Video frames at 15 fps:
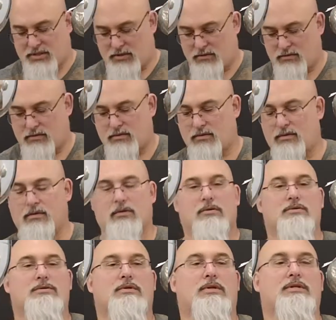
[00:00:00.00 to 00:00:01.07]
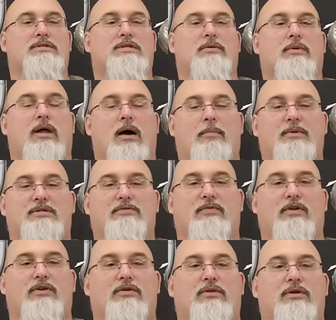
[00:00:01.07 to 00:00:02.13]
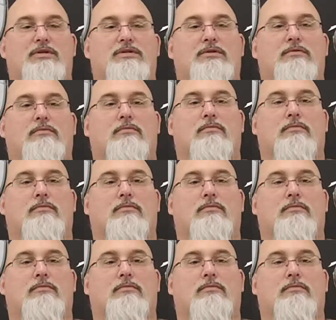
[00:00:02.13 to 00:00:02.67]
it. So let's see what happens if I do this.